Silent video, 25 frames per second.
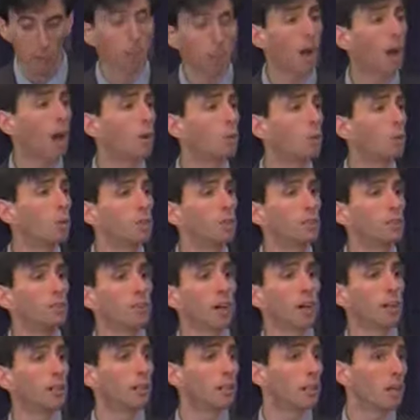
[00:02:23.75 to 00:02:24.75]
upon which a
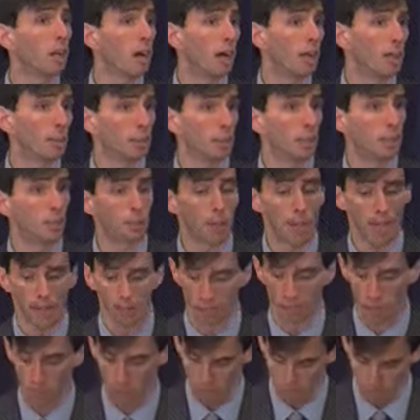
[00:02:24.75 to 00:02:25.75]
vital economy
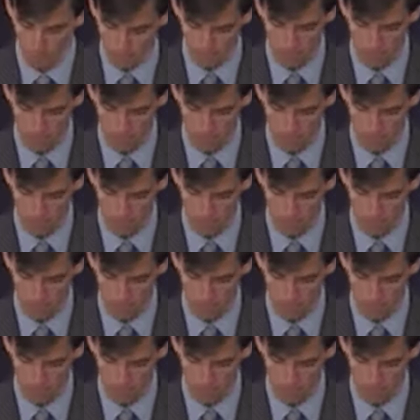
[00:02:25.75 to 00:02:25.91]
depends.